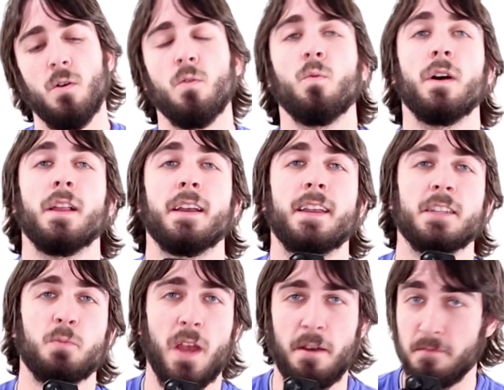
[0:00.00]
Well, I
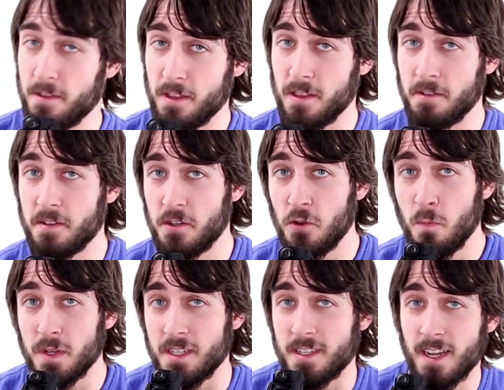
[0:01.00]
guess we have nothing left to do
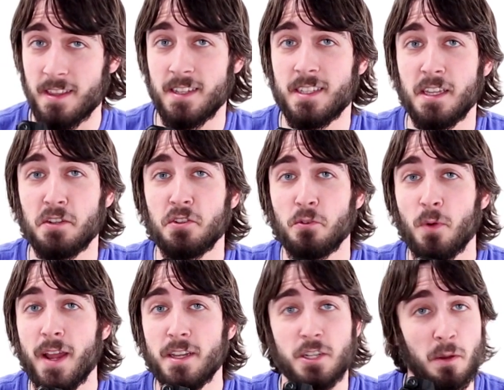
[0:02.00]
but to take this thing to the
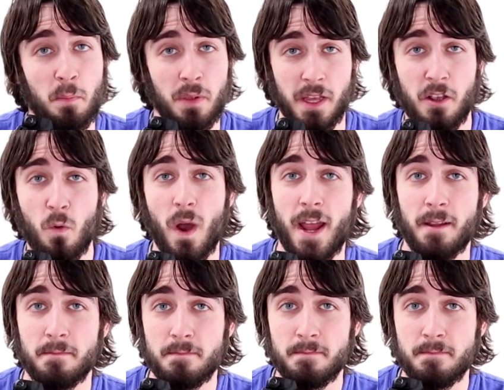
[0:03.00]
range and plink away.